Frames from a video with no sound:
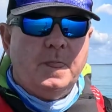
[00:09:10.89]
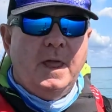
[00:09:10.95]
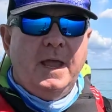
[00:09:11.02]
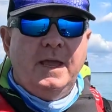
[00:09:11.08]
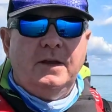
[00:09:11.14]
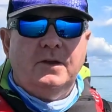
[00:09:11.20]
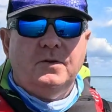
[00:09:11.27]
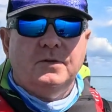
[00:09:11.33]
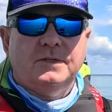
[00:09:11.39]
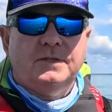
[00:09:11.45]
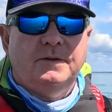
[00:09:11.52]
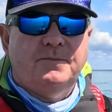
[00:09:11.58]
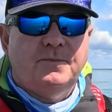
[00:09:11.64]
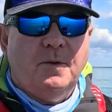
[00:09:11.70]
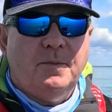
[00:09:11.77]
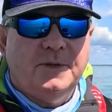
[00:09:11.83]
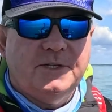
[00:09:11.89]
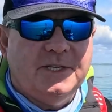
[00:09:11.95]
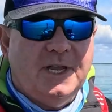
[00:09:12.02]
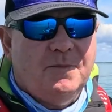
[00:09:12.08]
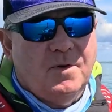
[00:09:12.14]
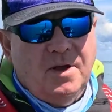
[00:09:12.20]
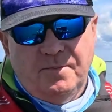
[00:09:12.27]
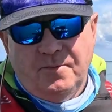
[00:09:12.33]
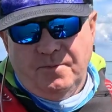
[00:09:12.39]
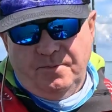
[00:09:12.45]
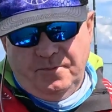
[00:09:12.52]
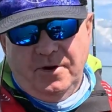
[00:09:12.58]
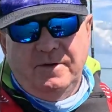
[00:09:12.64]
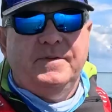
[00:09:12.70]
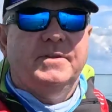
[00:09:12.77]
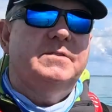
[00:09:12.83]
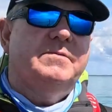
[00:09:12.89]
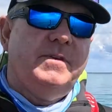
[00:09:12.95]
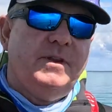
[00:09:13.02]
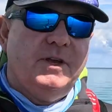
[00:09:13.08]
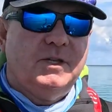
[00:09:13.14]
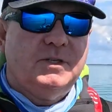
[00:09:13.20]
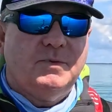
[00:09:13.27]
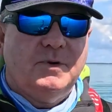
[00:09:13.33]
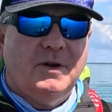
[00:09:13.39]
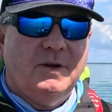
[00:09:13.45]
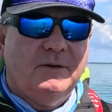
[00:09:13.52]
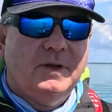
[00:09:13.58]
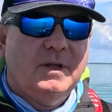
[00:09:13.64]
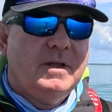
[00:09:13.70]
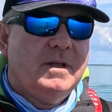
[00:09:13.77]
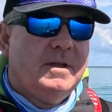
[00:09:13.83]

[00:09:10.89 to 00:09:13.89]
and of course you've probably seen my previous videos where